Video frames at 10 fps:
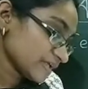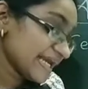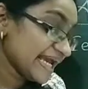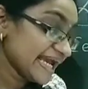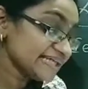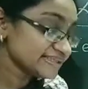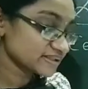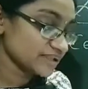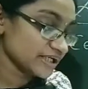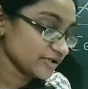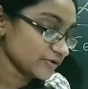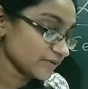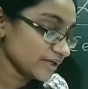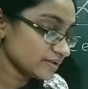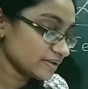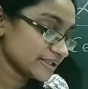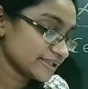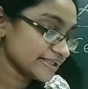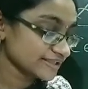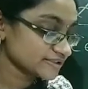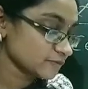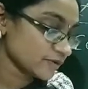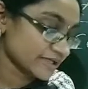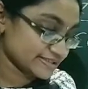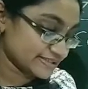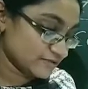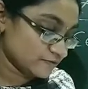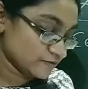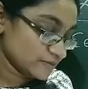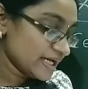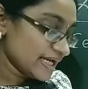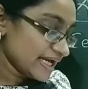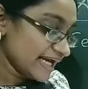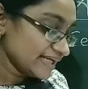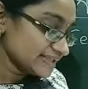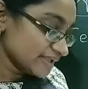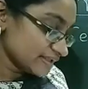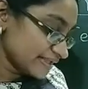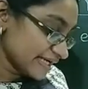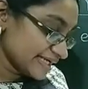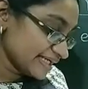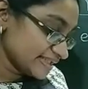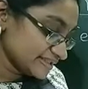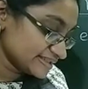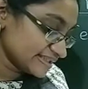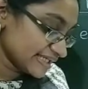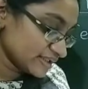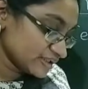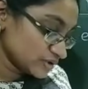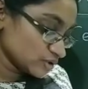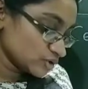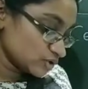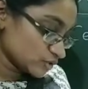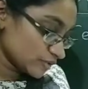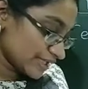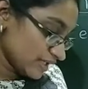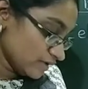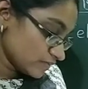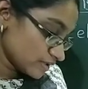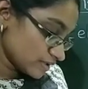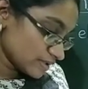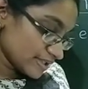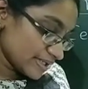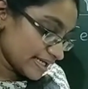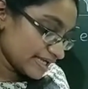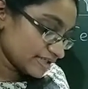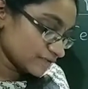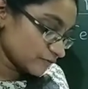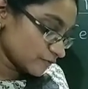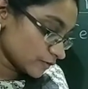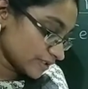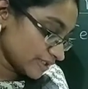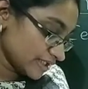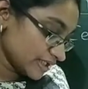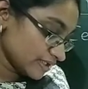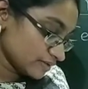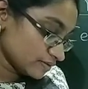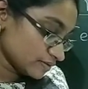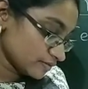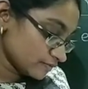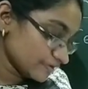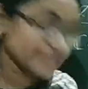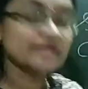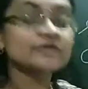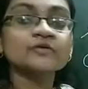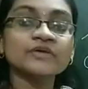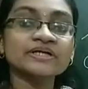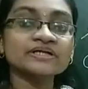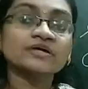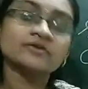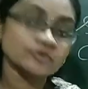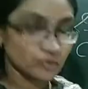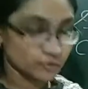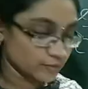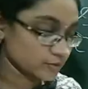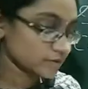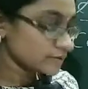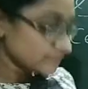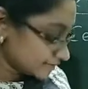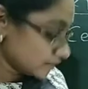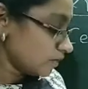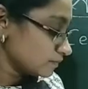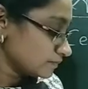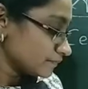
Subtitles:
8 in your textbook itself, and the 9, 10, 12 and the 14 we can do in the notebook. So